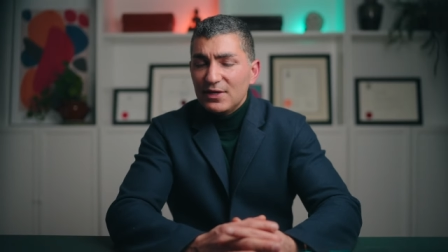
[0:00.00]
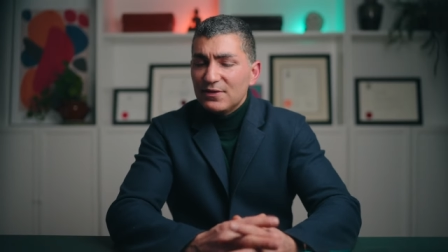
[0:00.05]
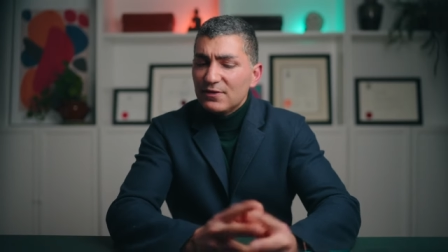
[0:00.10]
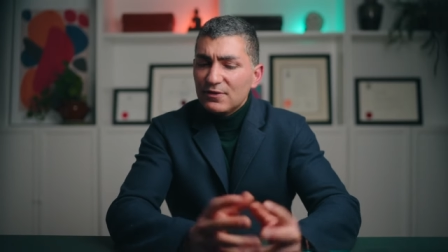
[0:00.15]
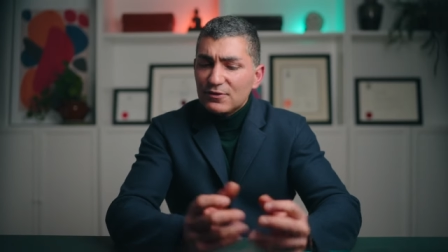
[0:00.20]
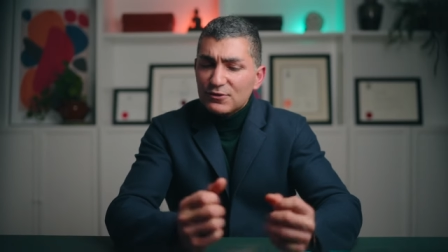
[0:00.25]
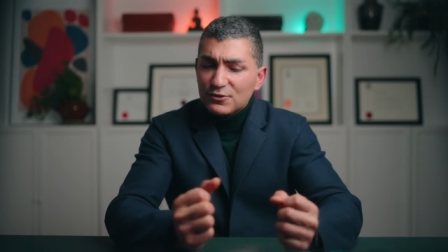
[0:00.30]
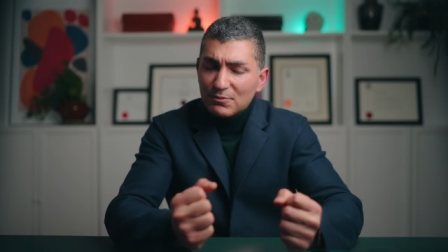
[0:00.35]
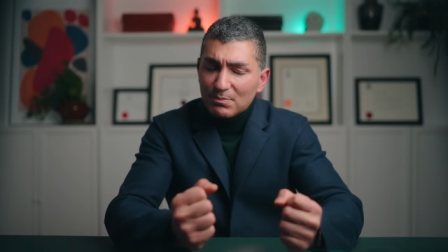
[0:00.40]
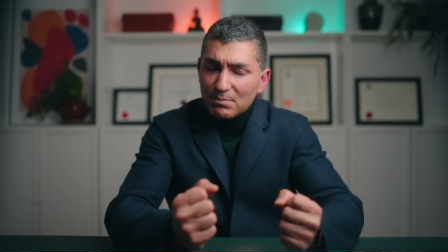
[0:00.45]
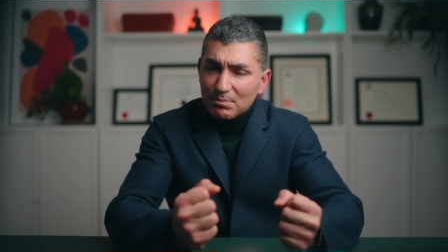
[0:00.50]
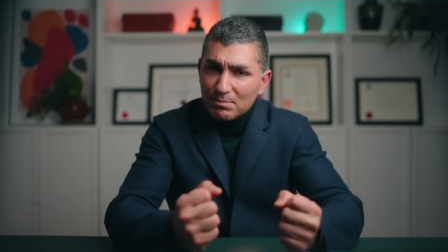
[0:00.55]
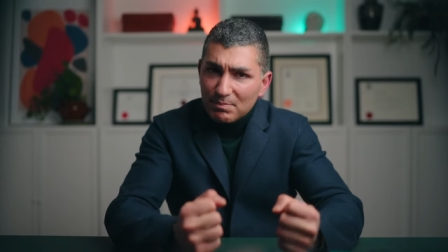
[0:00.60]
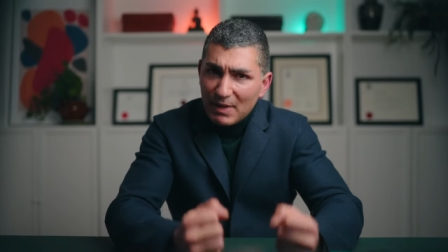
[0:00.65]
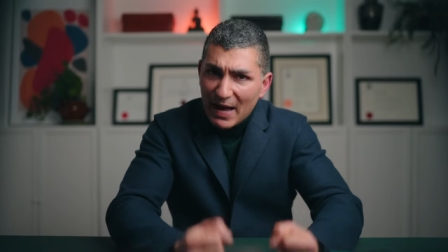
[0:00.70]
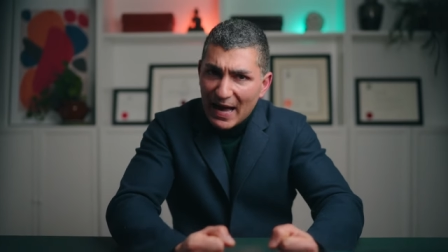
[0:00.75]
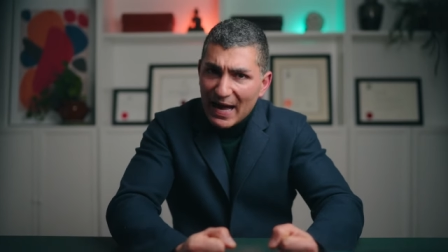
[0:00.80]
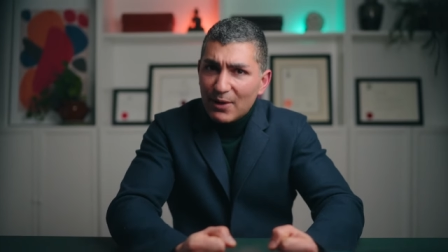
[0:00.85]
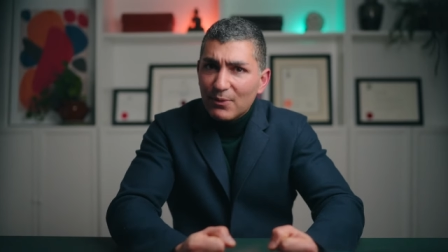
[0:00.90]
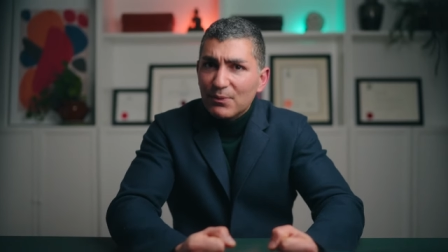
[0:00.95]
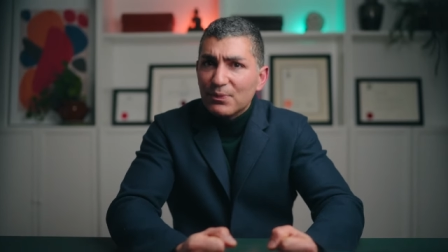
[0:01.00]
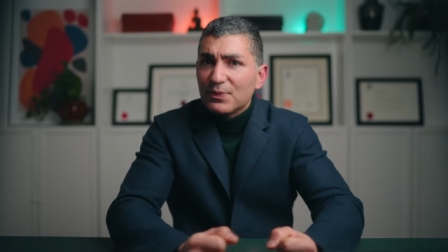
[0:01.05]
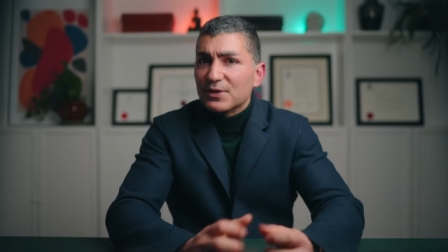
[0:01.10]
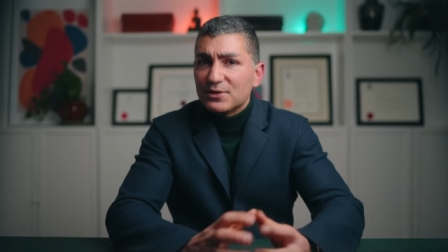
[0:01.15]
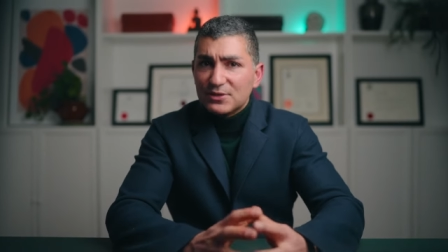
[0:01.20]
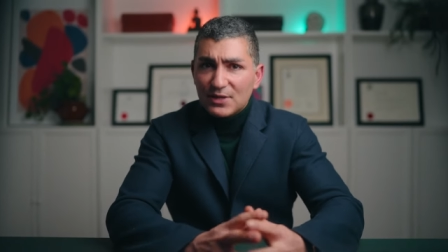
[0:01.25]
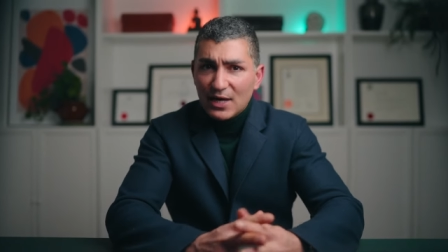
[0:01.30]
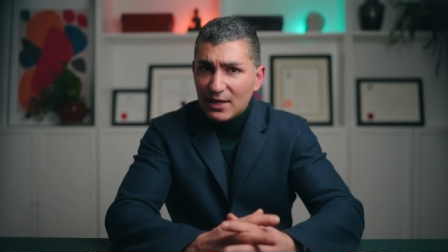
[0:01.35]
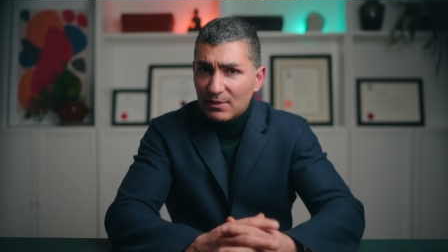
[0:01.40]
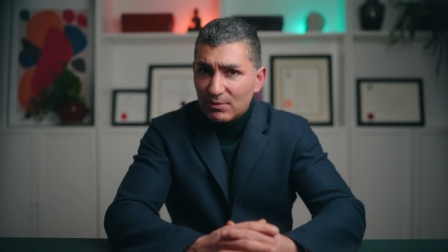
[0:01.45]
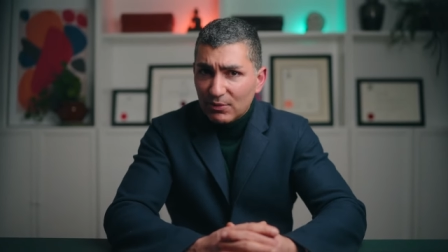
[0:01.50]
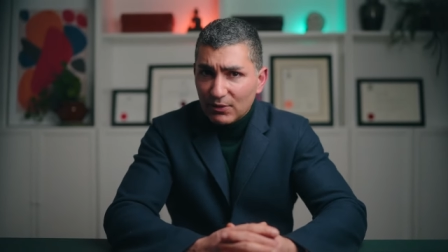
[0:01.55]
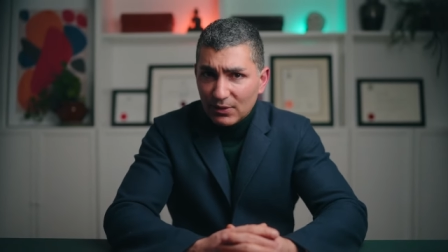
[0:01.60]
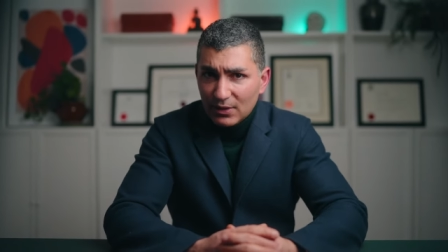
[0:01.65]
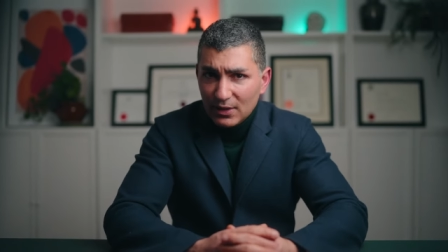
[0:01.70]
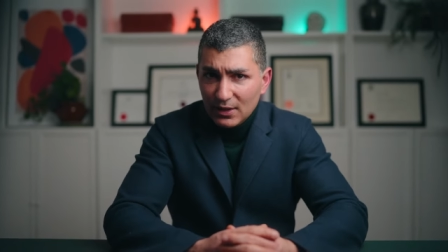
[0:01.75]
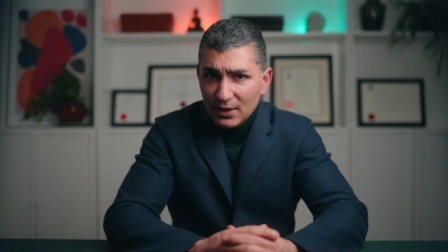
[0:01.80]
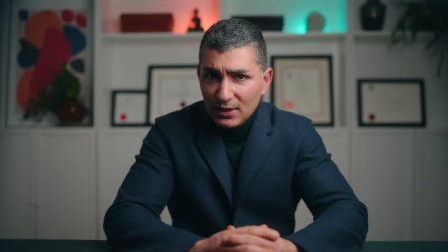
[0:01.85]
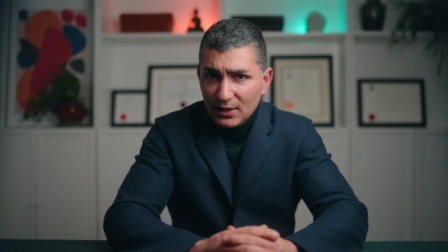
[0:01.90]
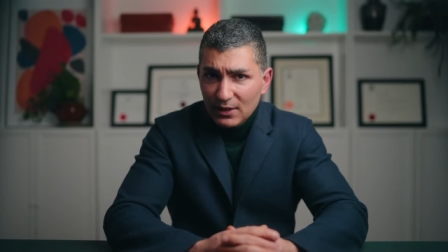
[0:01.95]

isn't to pound the table